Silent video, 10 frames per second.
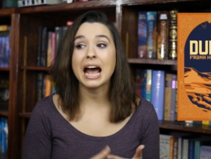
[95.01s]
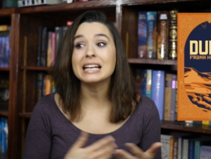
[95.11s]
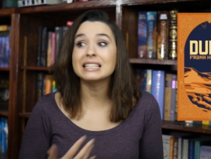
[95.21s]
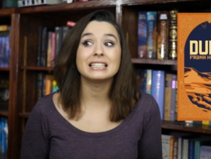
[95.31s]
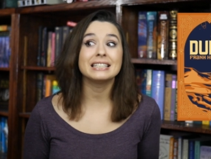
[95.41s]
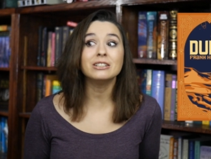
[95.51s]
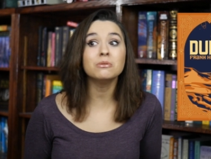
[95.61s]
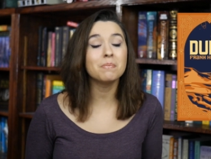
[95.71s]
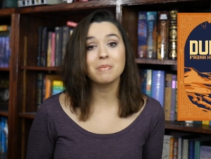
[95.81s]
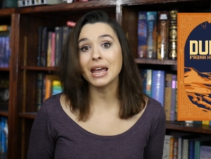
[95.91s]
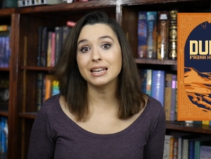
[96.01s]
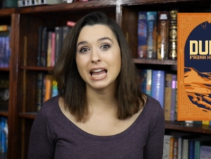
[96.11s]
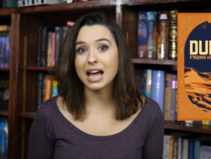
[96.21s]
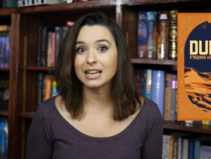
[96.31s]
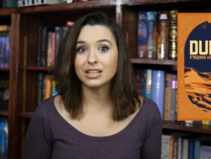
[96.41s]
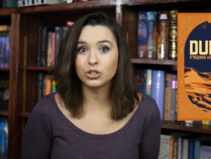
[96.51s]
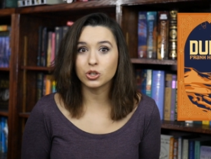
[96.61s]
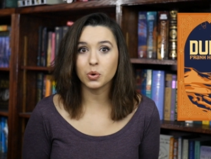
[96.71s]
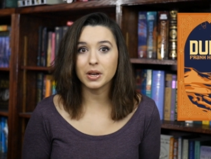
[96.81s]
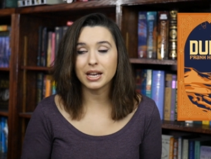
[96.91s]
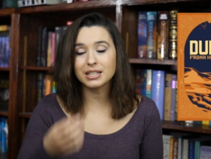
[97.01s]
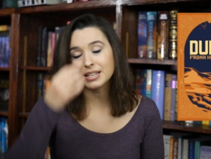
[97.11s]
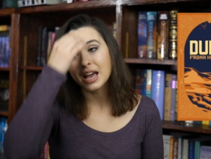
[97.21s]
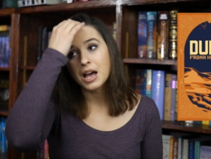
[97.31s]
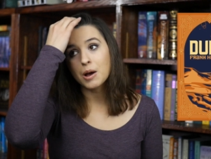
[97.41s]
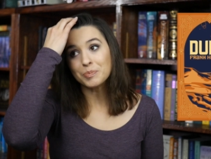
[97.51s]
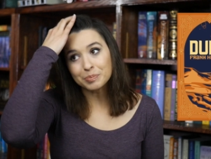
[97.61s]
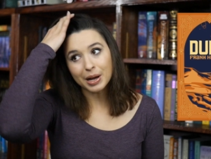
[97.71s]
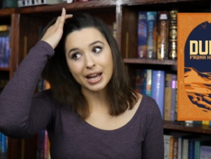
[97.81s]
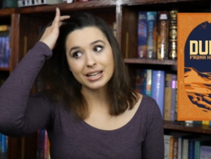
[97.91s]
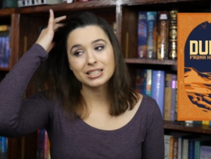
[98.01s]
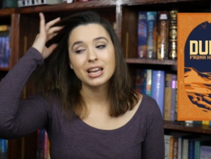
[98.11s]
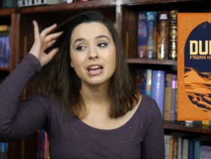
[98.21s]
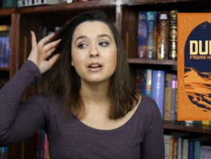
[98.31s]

I still may not enjoy it. But